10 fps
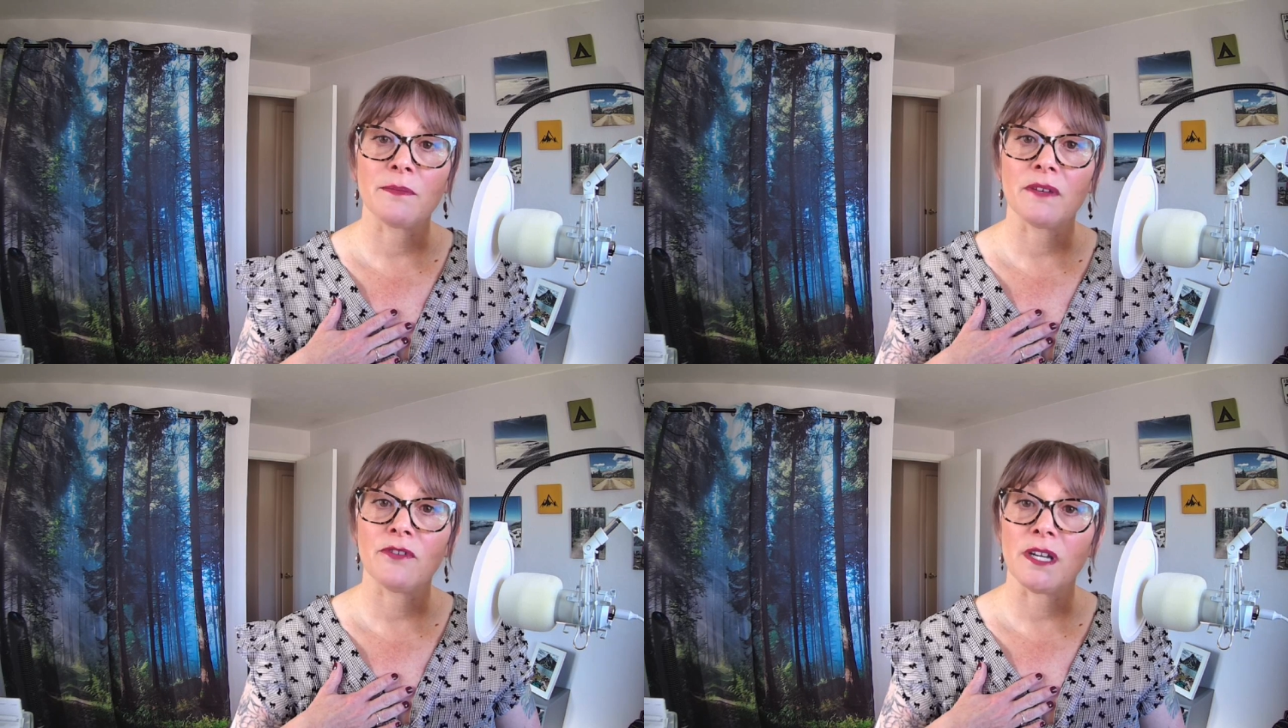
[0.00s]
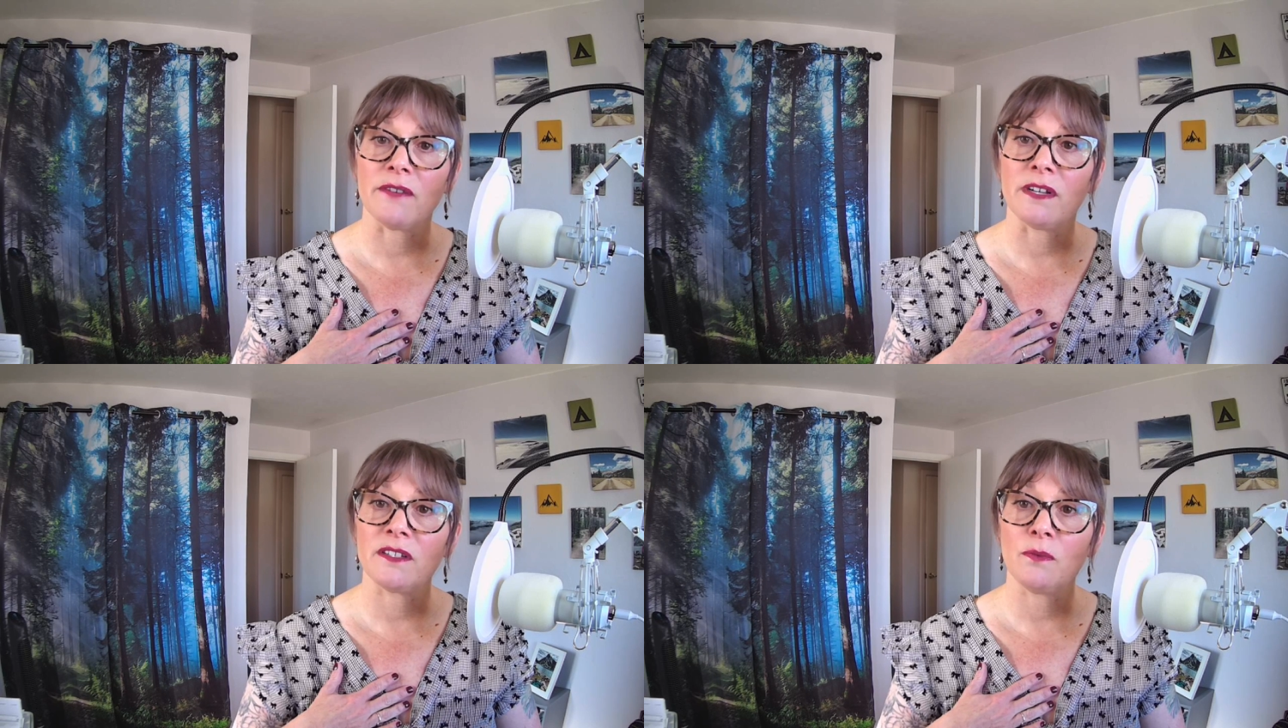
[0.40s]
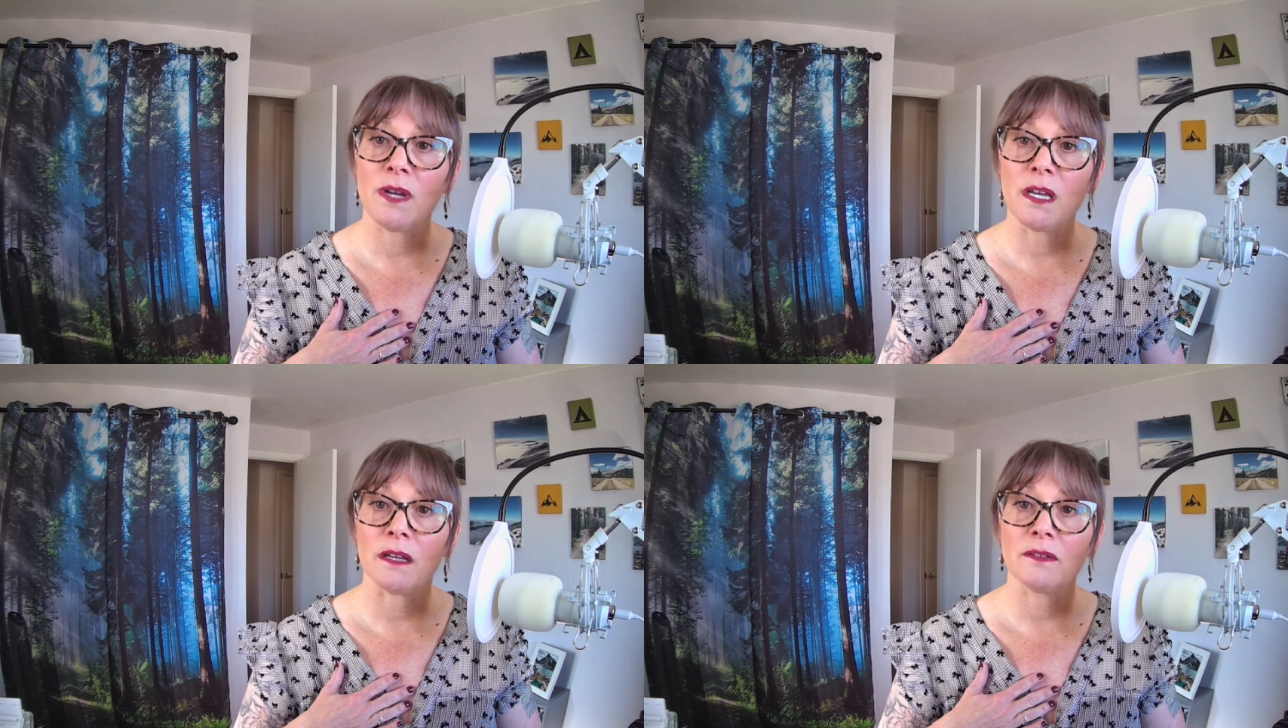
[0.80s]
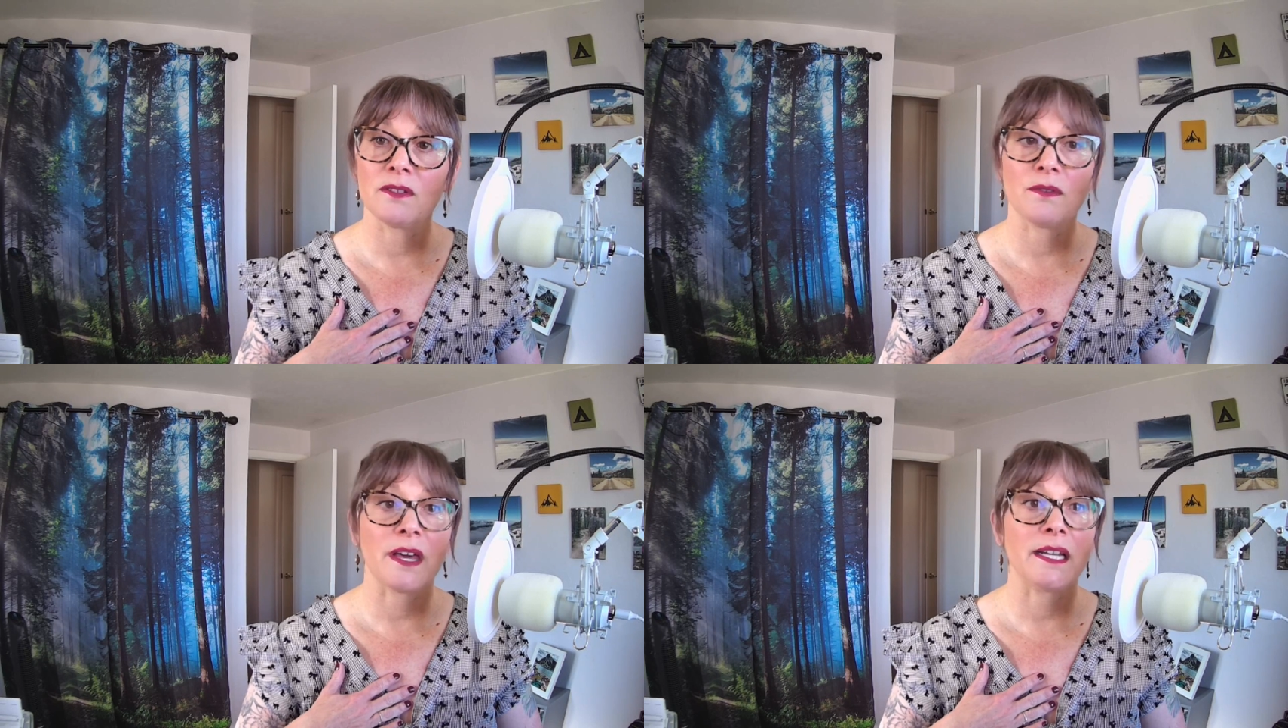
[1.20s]
something for evenings and
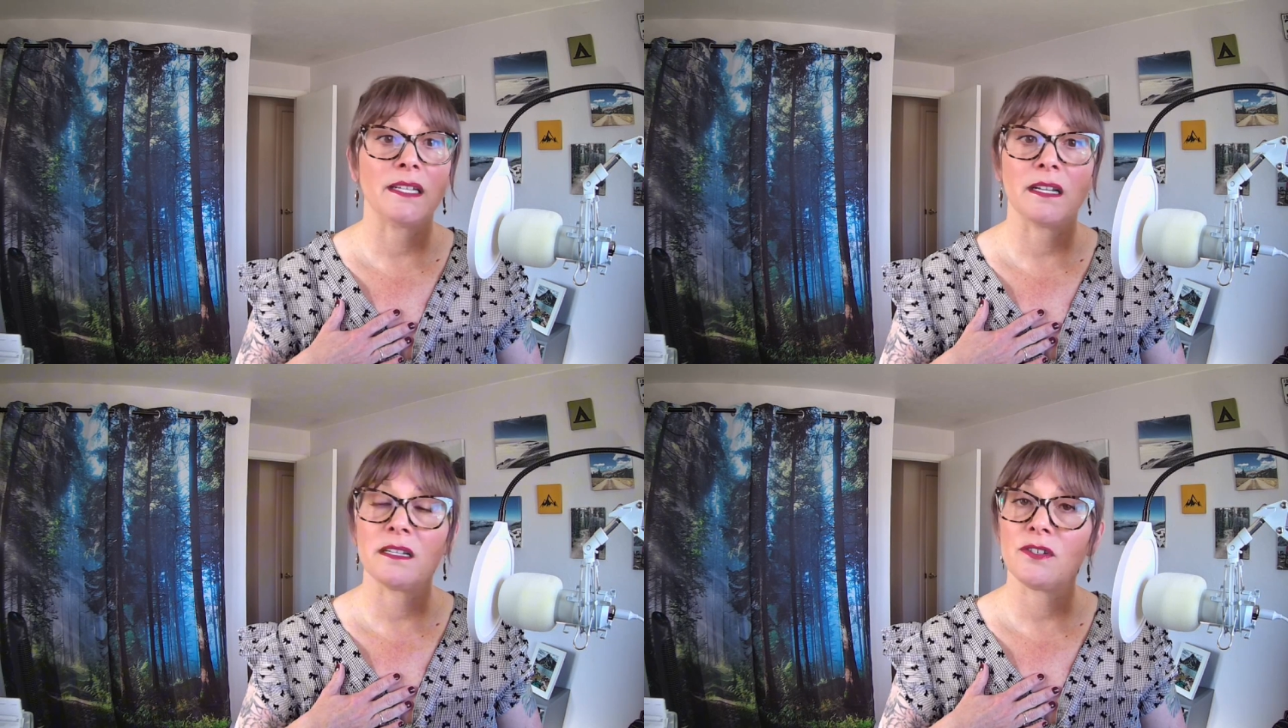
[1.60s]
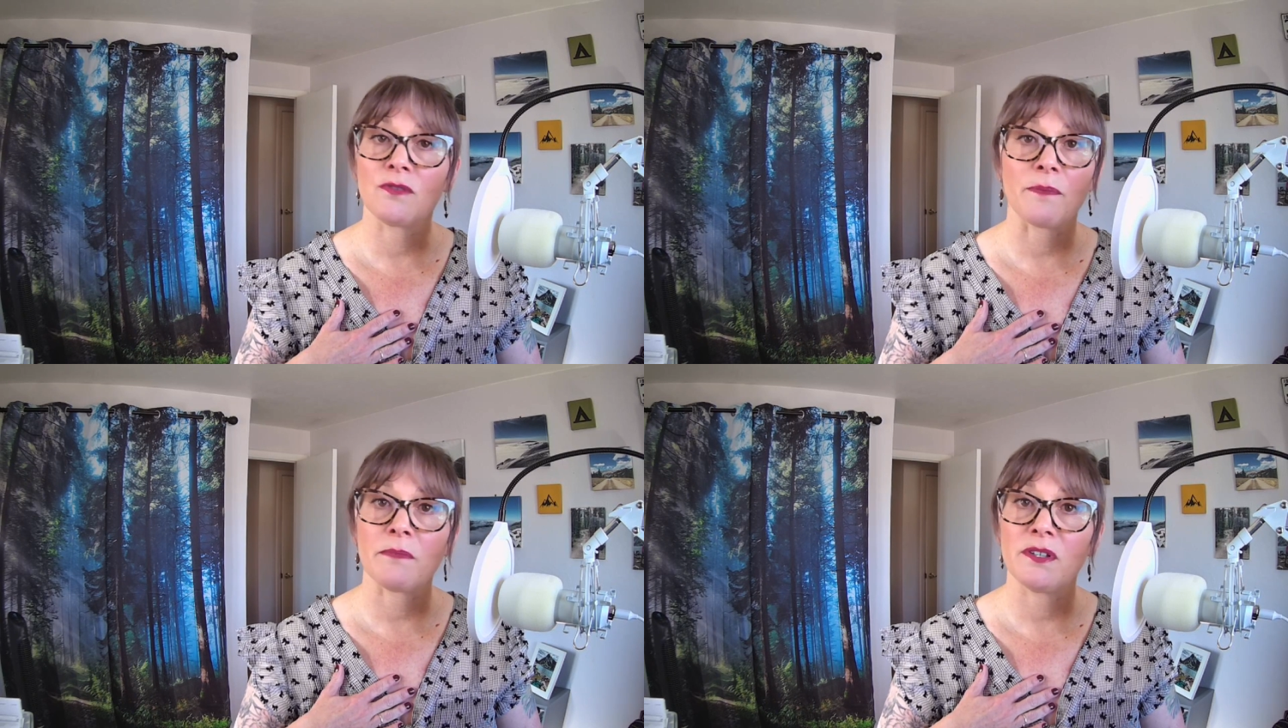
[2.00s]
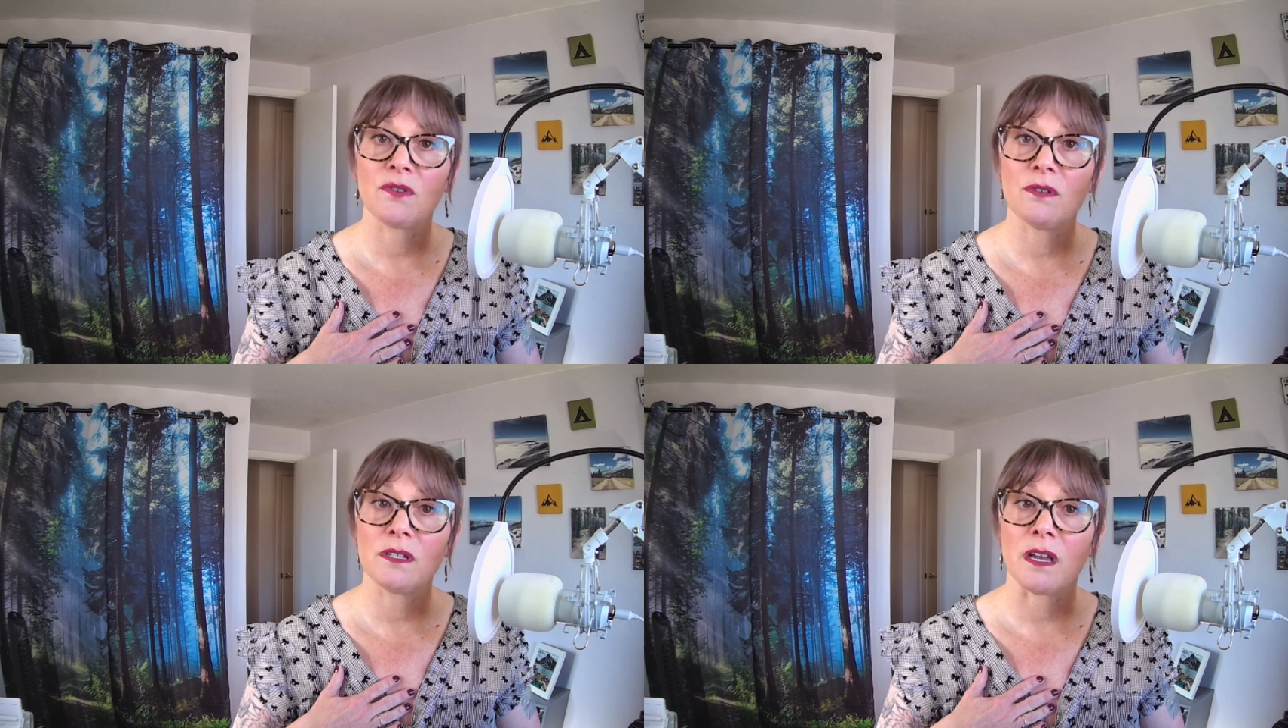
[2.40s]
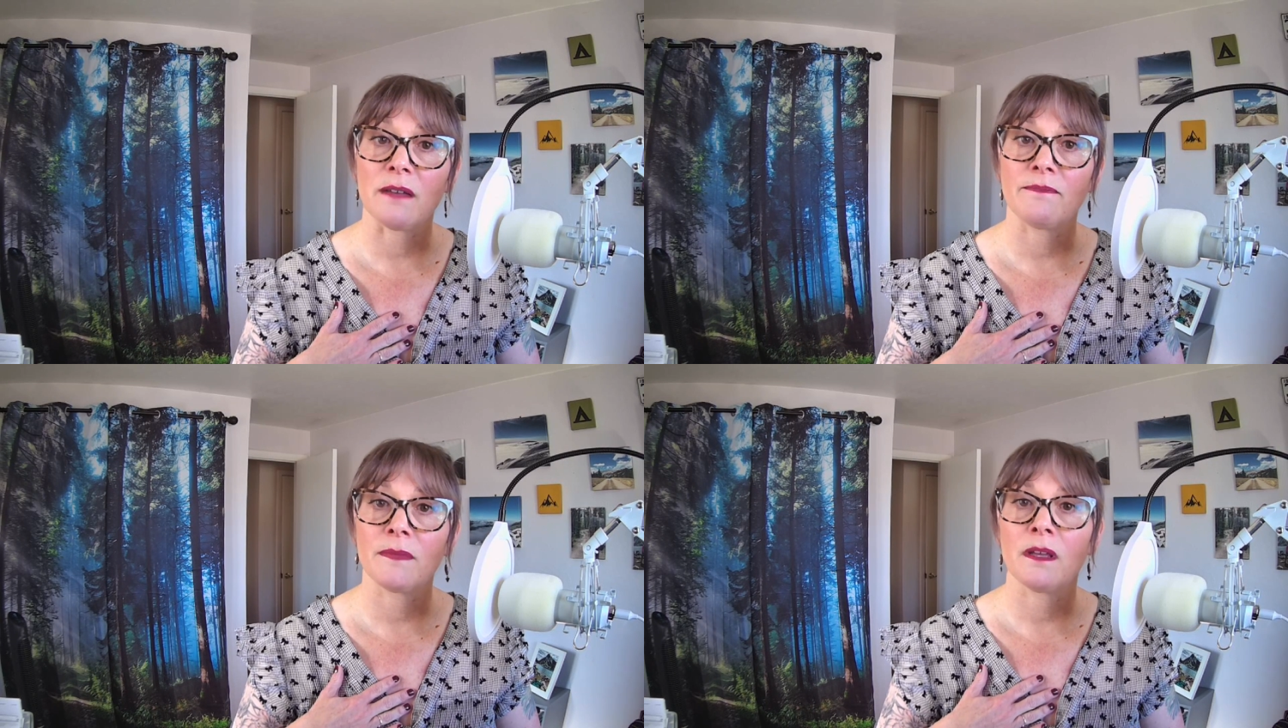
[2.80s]
weekends so that it didn't disrupt my school
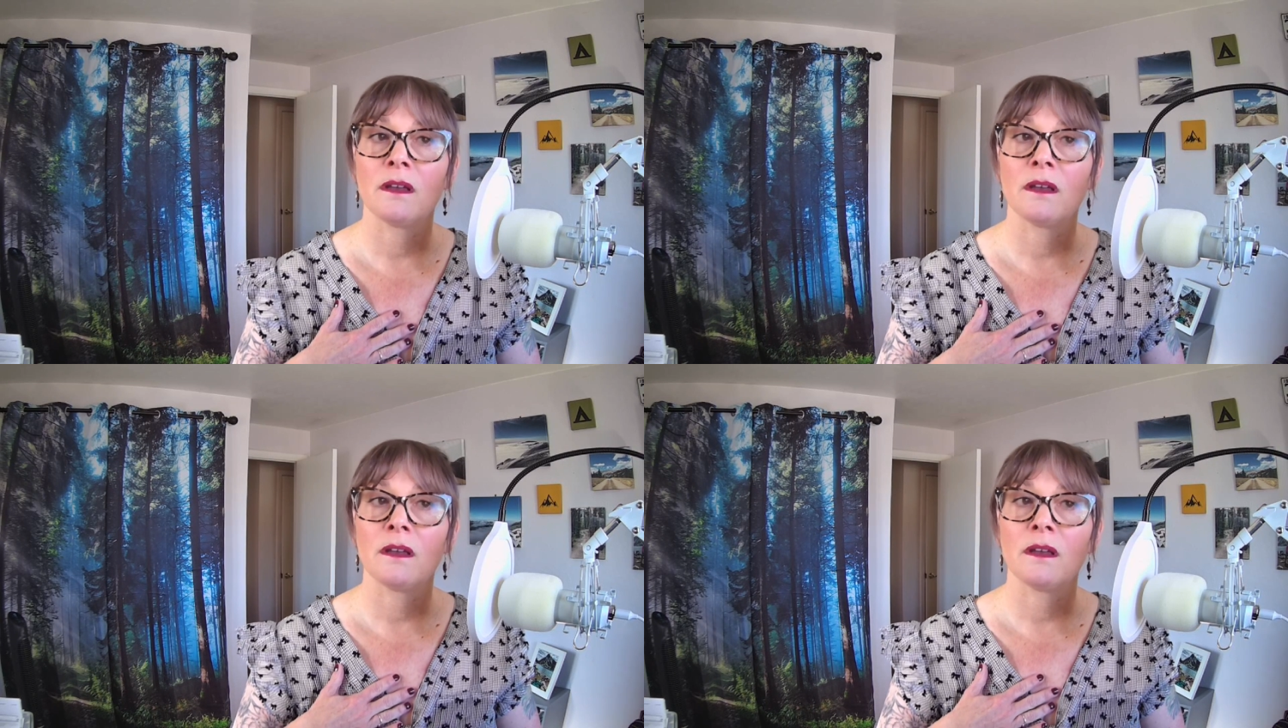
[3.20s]
time.